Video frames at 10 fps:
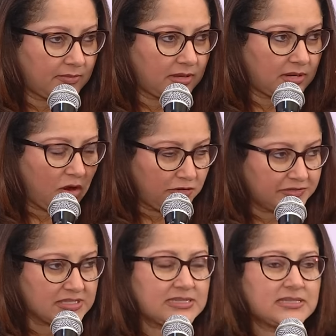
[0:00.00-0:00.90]

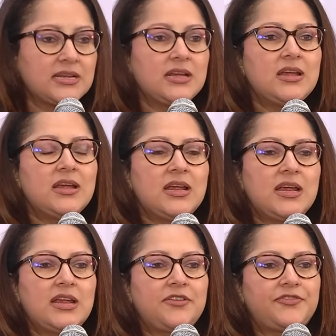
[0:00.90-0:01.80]
office,
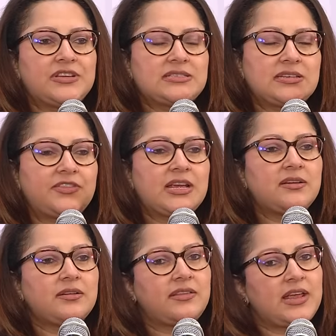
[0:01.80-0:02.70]
if
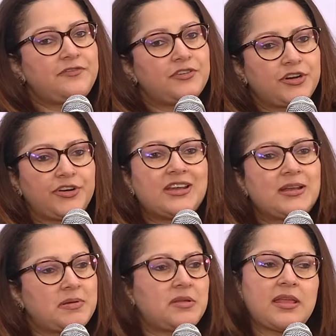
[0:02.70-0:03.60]
they're there for
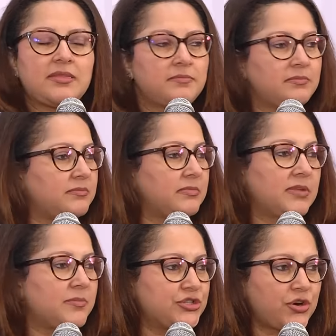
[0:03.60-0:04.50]
curriculum, and the
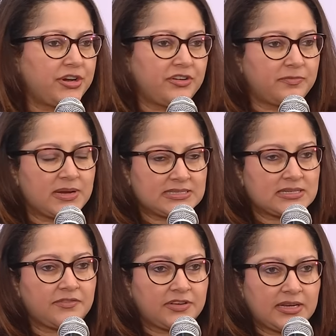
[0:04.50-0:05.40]
majority of my
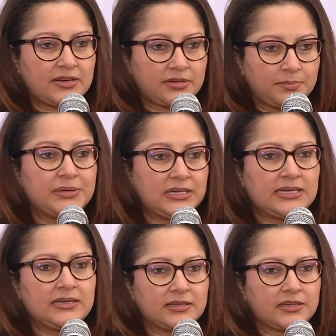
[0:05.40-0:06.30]
staff are there
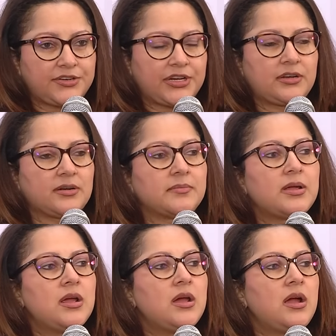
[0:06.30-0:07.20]
building the curriculum,
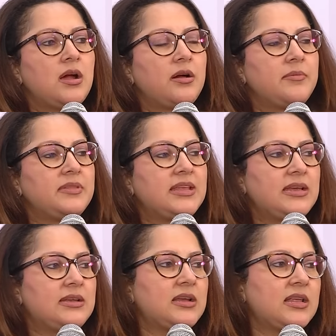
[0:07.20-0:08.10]

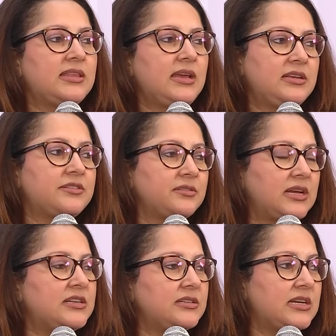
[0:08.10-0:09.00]
then they
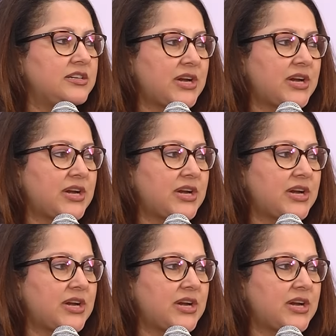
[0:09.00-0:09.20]
interact